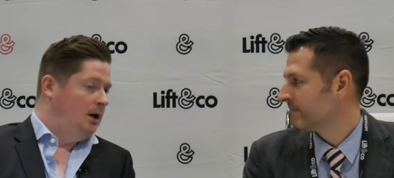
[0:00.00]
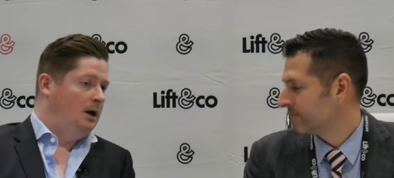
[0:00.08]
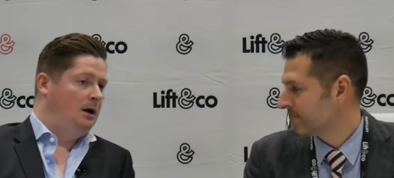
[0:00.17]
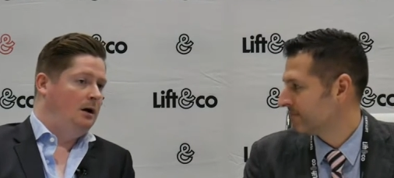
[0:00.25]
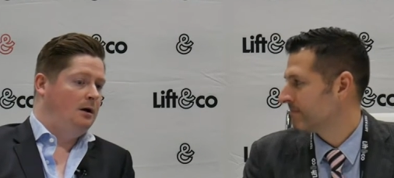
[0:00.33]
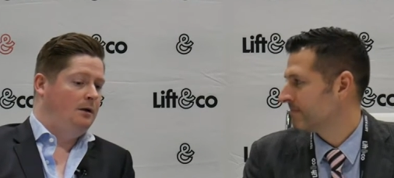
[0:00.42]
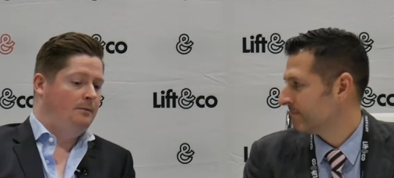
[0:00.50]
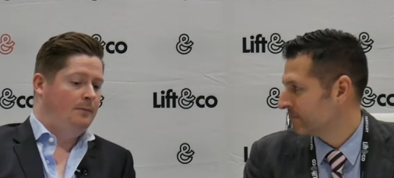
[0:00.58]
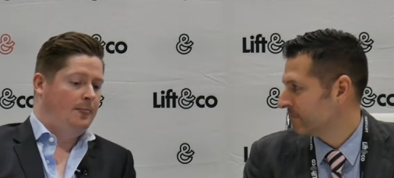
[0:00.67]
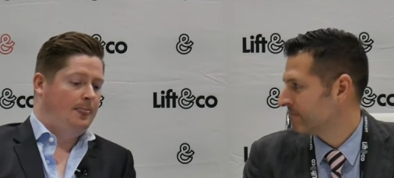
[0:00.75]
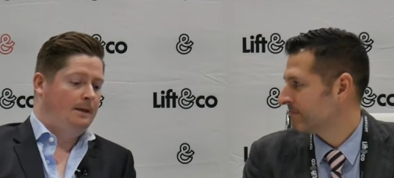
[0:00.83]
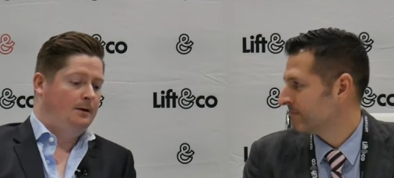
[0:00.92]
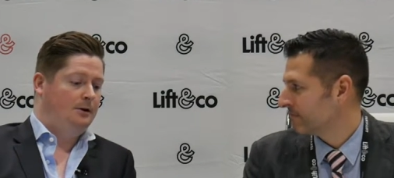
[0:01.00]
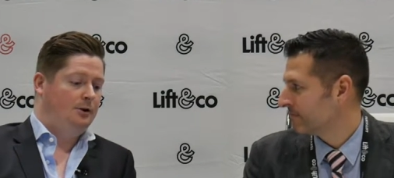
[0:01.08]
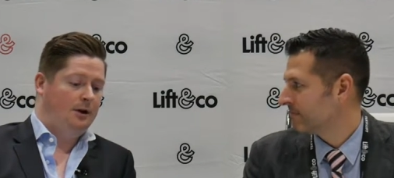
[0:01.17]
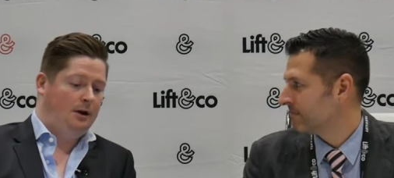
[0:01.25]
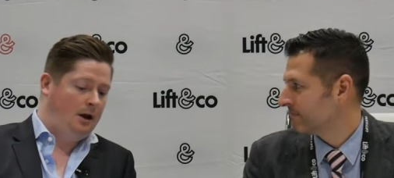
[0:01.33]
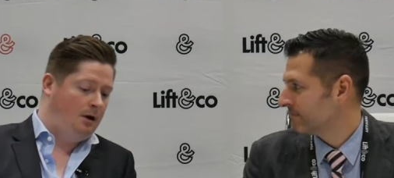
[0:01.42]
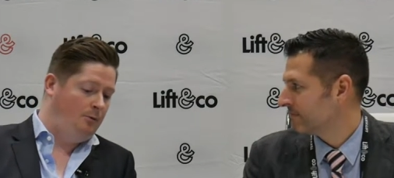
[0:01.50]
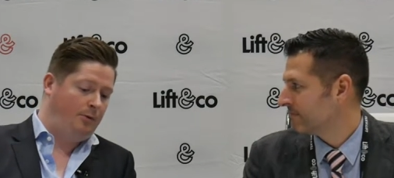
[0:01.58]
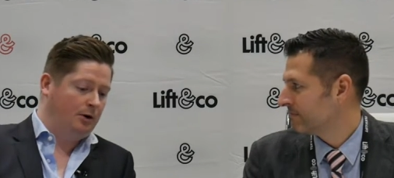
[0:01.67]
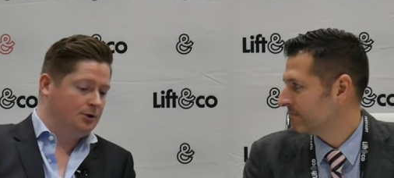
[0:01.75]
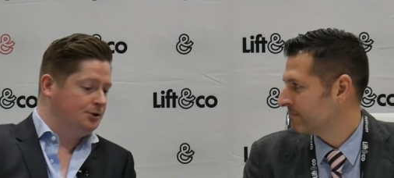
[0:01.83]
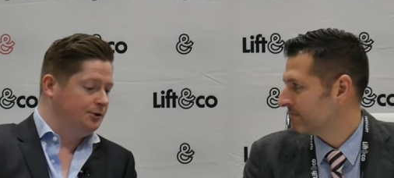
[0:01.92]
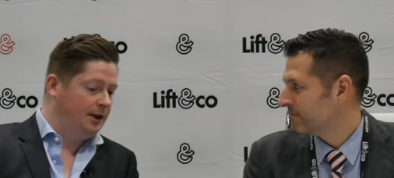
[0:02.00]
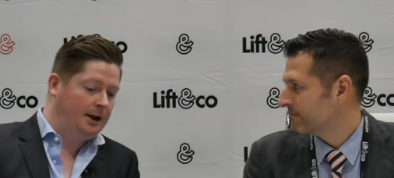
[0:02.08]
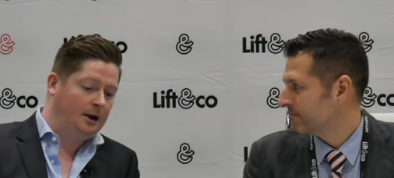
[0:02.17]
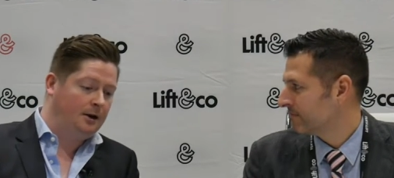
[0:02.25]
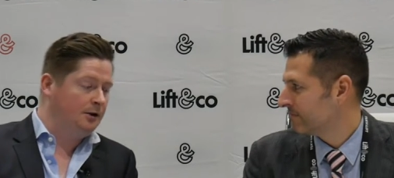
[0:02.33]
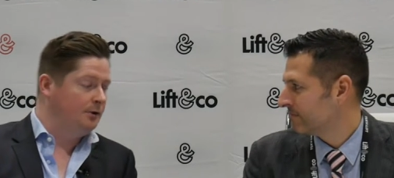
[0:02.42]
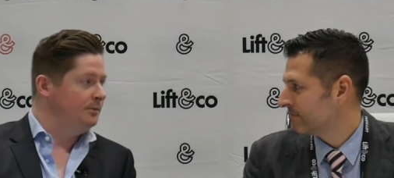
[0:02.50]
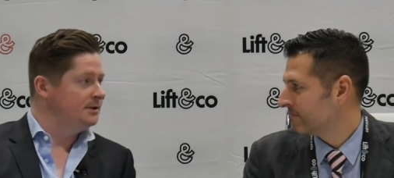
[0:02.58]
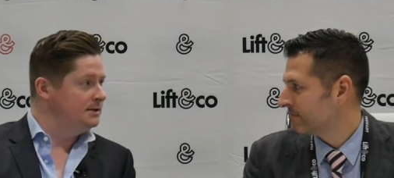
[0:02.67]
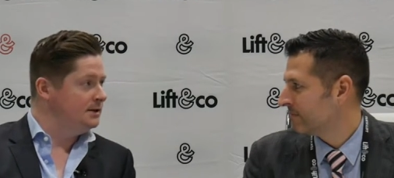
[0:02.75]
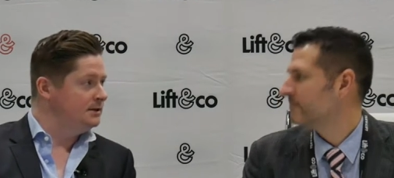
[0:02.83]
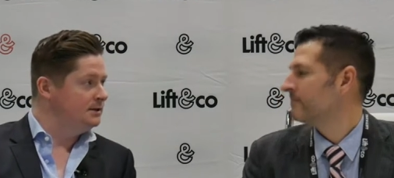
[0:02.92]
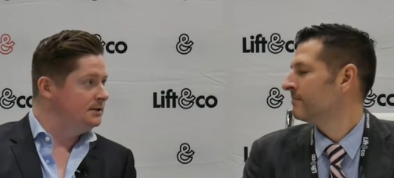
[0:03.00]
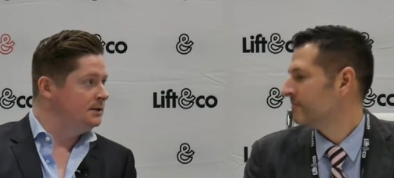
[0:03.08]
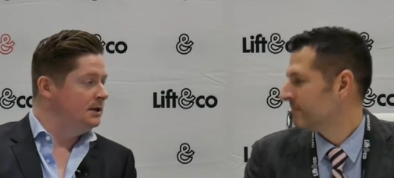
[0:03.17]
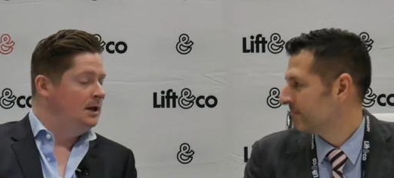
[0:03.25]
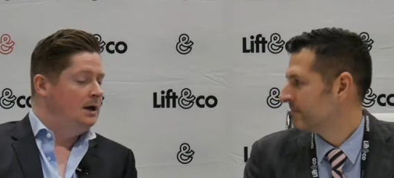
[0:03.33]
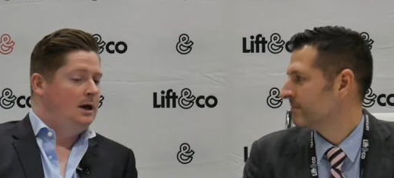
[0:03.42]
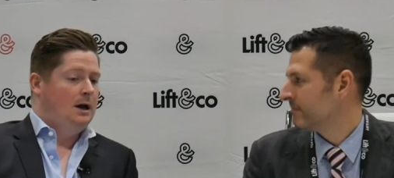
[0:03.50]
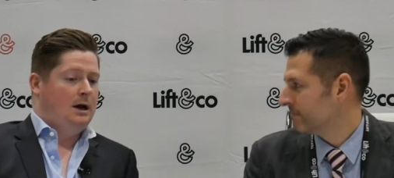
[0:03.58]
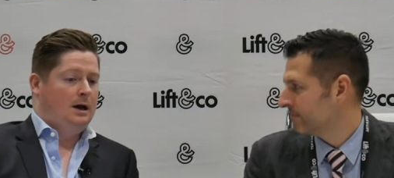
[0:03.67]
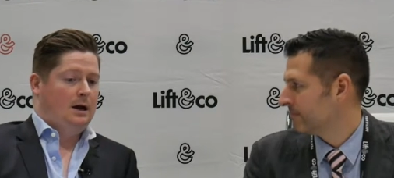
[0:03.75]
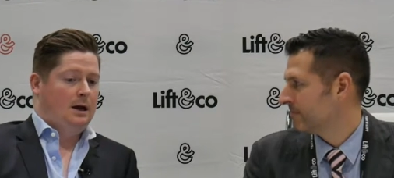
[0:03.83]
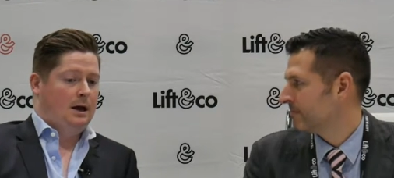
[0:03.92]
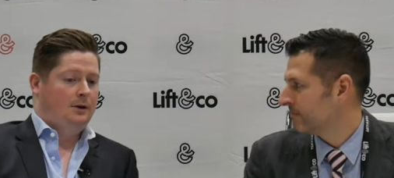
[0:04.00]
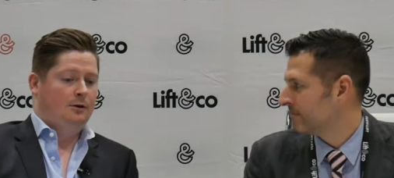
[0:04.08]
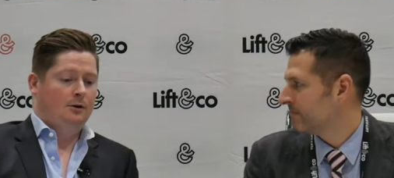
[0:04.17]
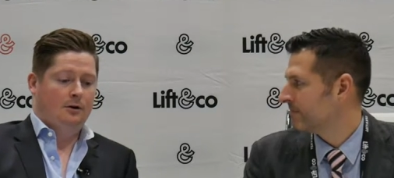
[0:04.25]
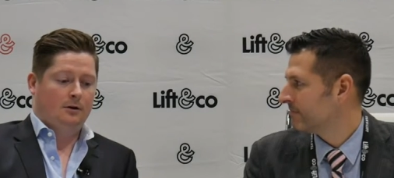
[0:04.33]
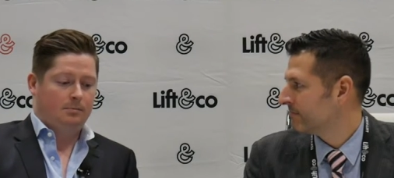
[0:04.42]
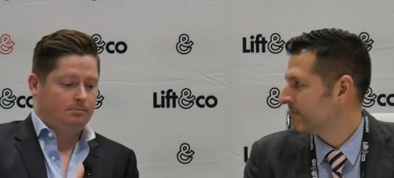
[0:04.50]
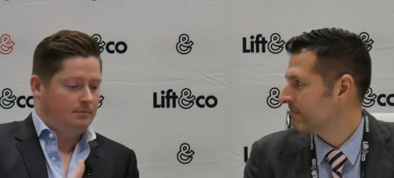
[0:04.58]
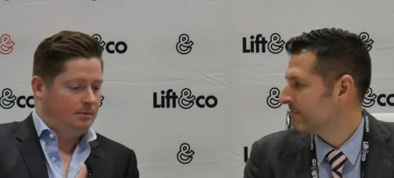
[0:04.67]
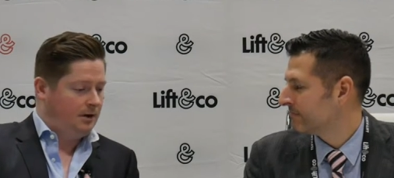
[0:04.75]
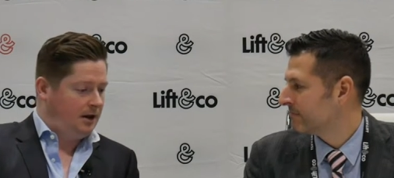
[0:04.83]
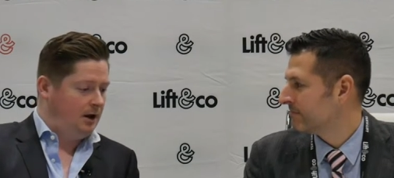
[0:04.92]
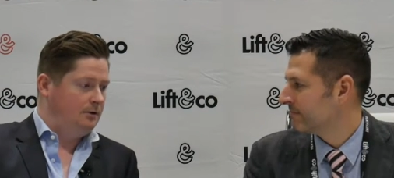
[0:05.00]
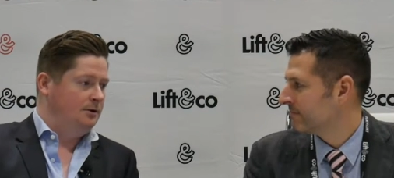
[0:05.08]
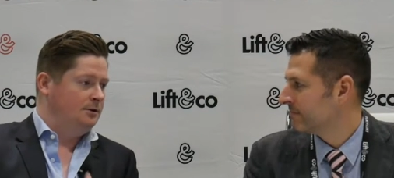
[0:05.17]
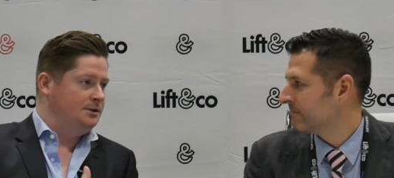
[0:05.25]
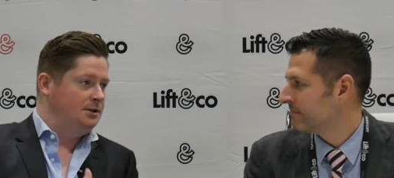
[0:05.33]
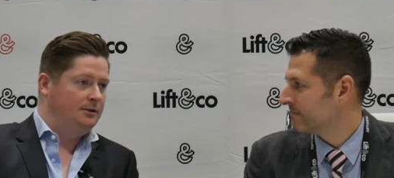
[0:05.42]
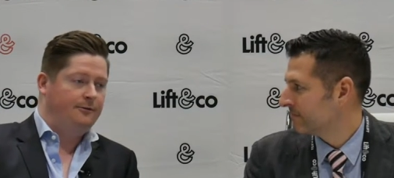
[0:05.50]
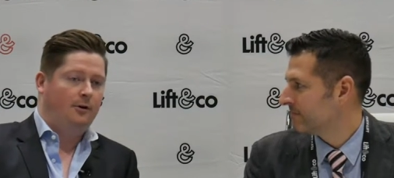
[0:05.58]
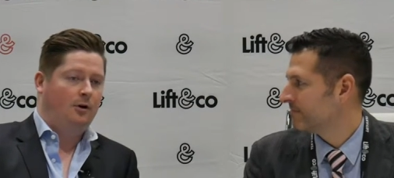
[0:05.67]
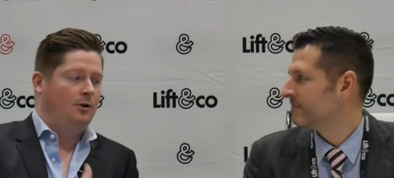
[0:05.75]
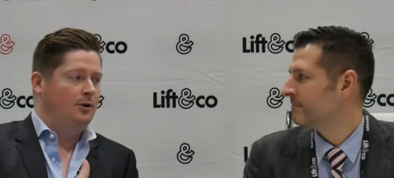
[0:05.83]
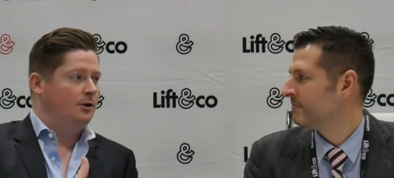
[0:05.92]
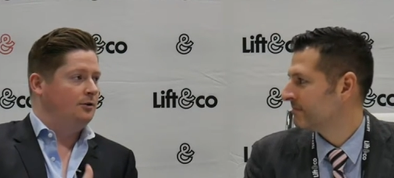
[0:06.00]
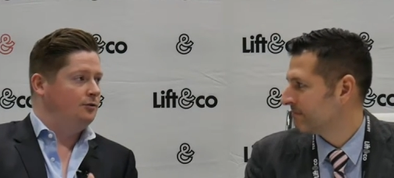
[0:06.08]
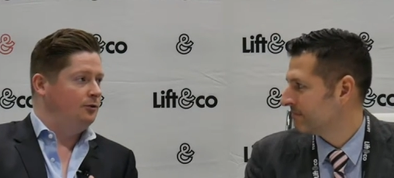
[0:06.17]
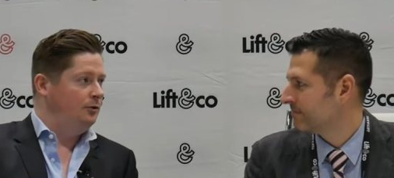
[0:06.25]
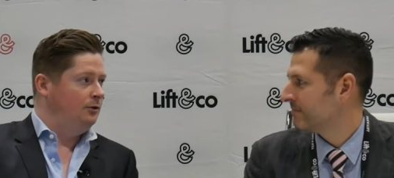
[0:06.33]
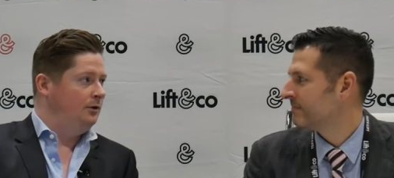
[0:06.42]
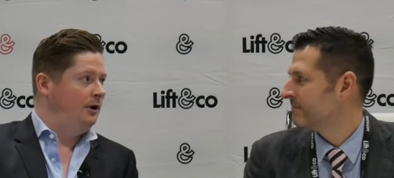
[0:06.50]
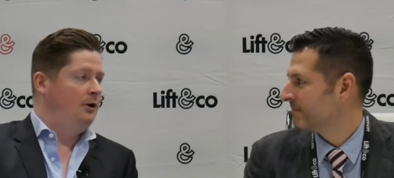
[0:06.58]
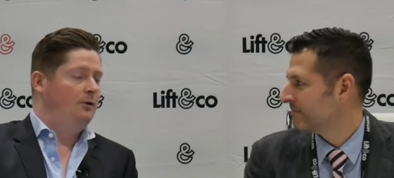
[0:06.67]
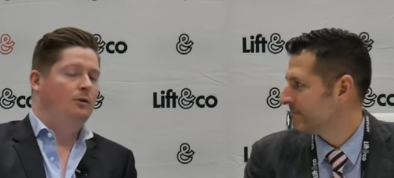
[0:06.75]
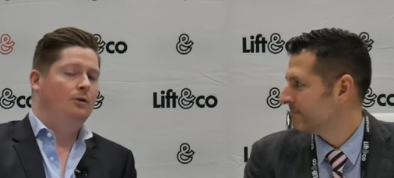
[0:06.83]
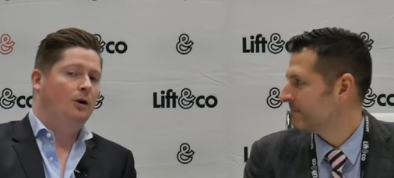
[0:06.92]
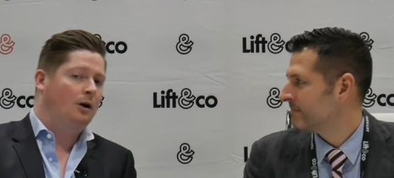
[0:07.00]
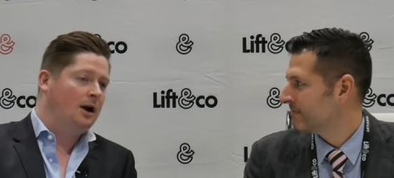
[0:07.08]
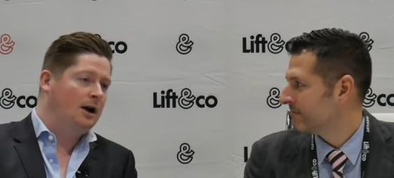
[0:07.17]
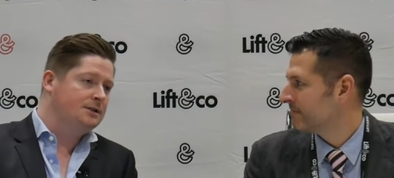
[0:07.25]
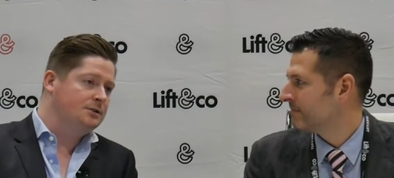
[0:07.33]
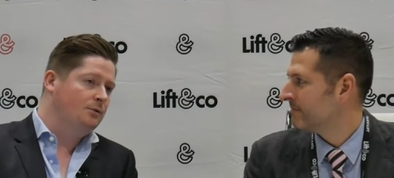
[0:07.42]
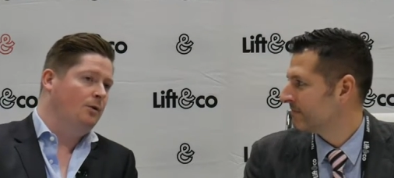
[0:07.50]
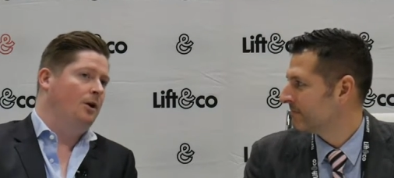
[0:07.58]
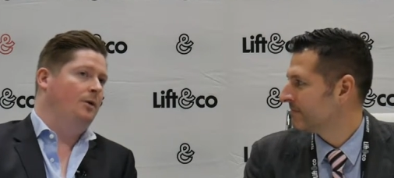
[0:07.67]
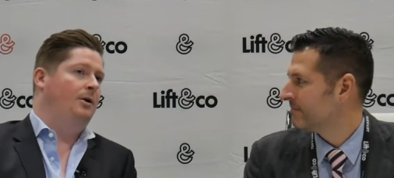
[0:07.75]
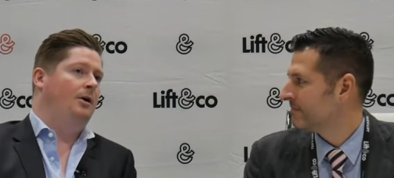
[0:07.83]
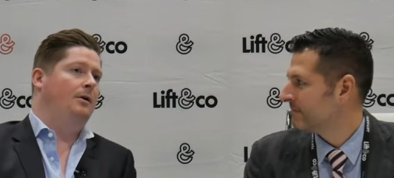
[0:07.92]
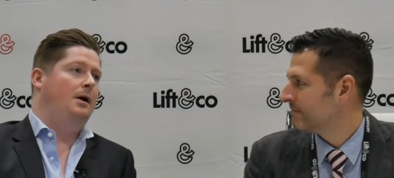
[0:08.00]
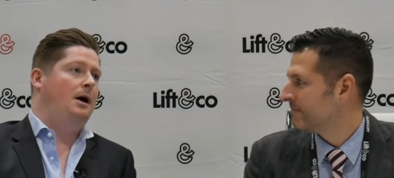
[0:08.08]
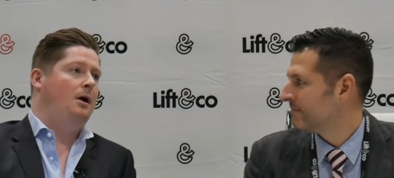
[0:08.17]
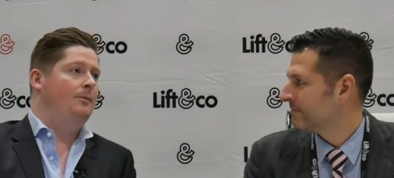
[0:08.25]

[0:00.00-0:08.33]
Speaker 1: Um, you can now partial that out of your business, uh, and your accountant, your CFO, your controller now no longer has to worry about how